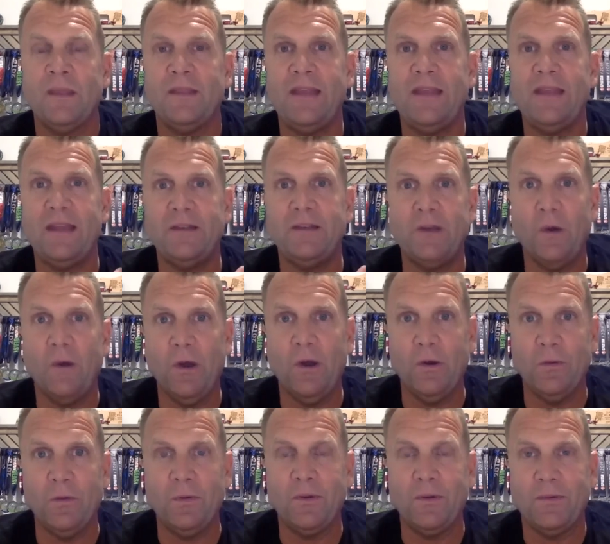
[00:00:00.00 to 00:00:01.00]

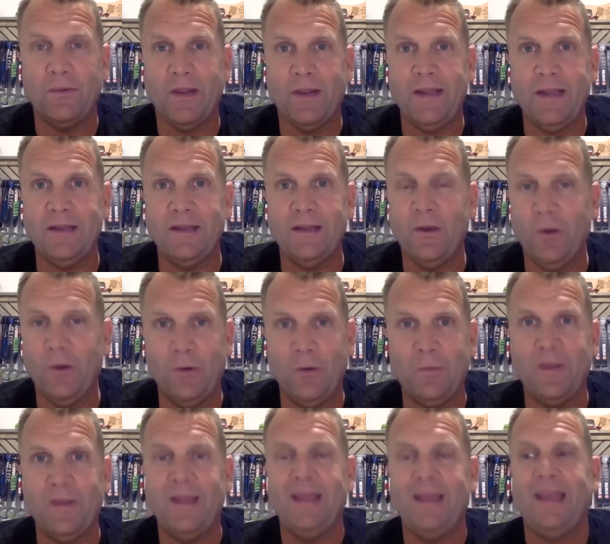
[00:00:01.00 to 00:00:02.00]
hope. Right? No hope.